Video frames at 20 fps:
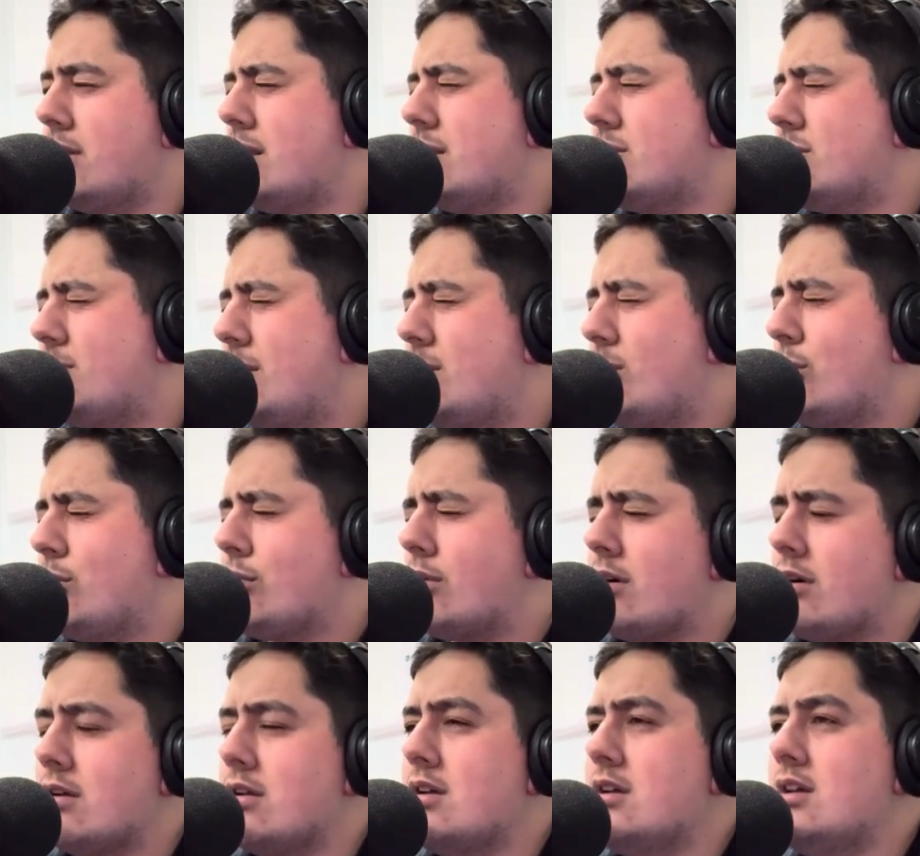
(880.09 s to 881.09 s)
I think it was Manor
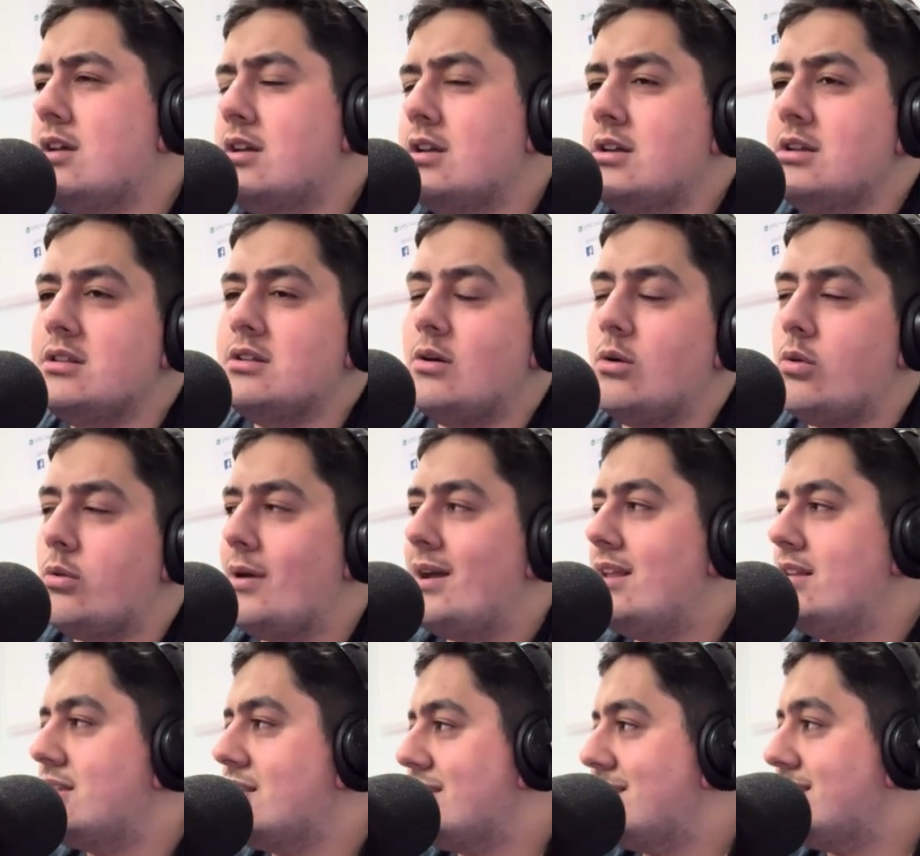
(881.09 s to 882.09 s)
Road, mm. all the
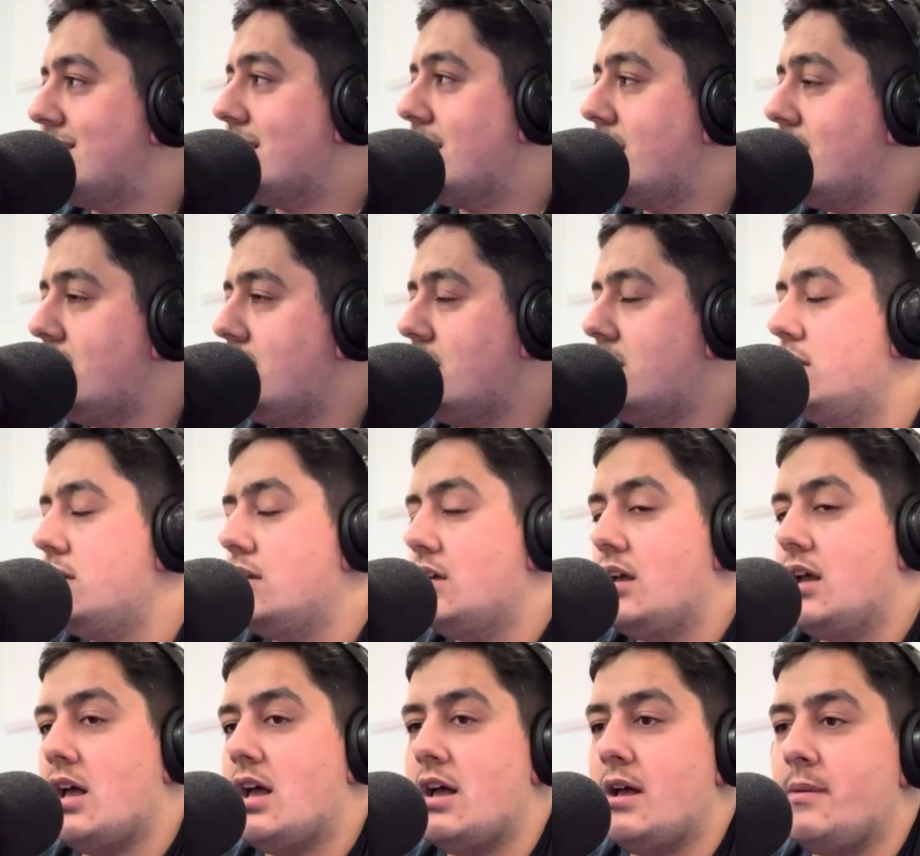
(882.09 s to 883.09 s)
way into the city.
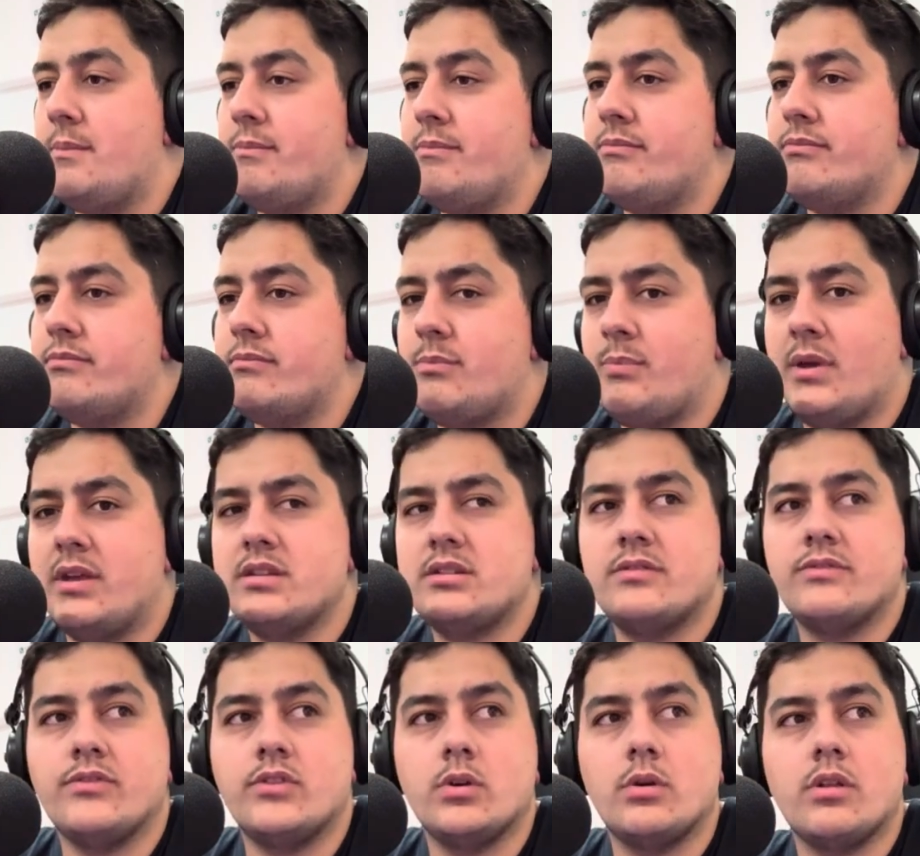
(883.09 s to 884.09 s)
Yes. Um,
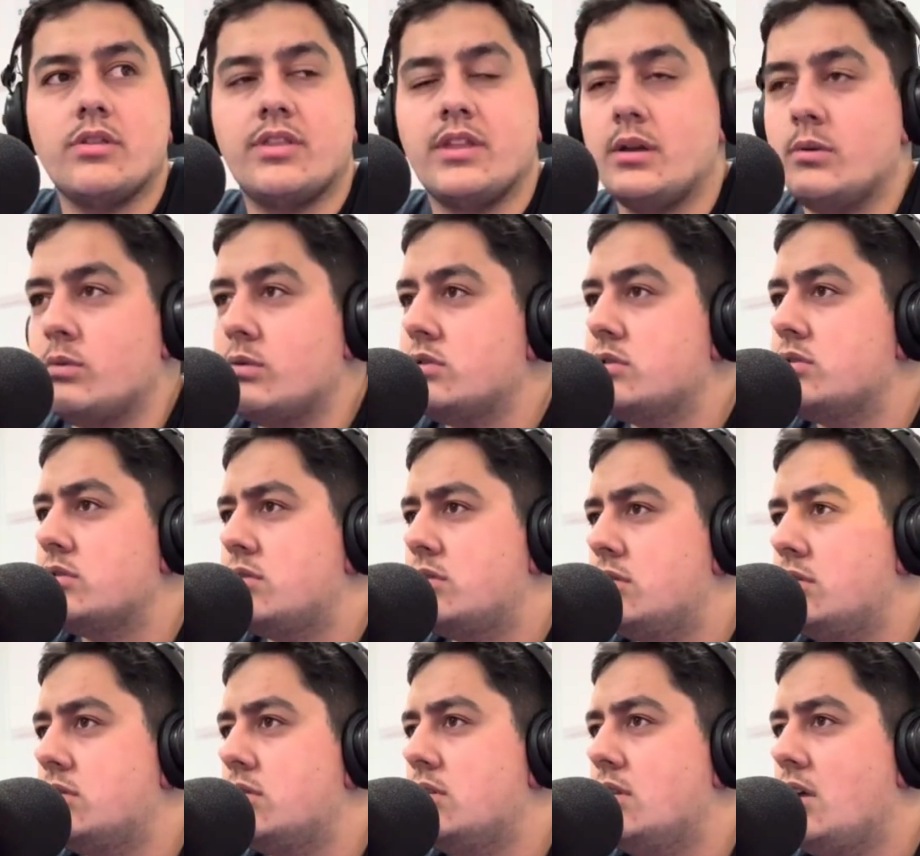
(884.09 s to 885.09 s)
best view I think was
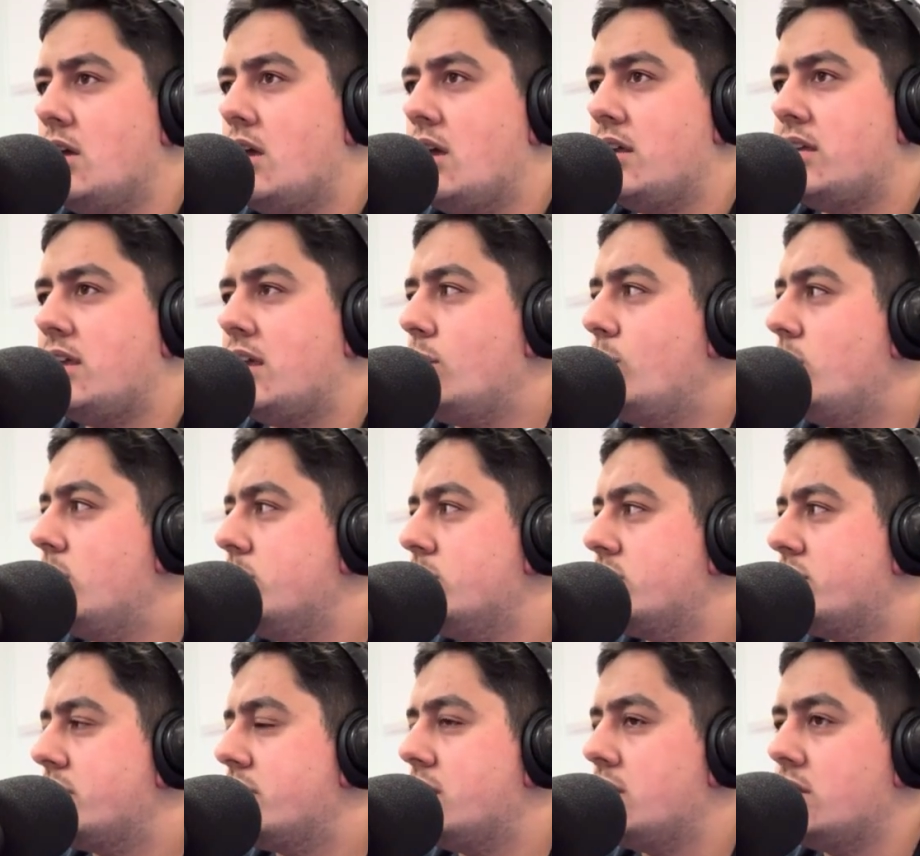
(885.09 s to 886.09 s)
uh, King William
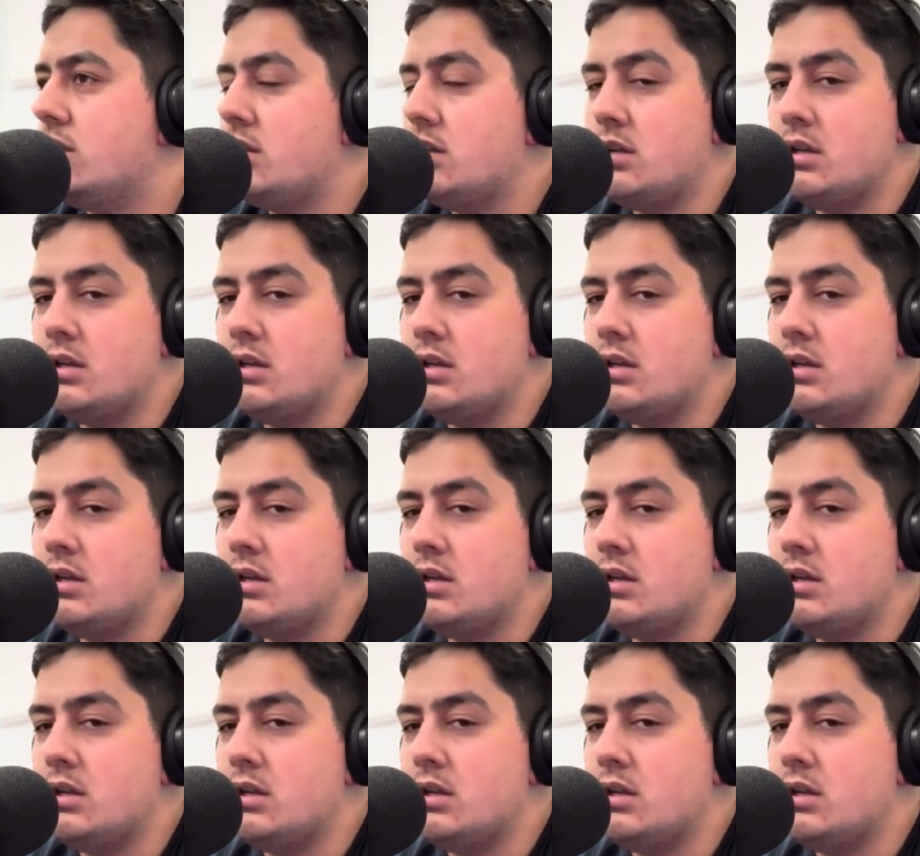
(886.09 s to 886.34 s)
Street.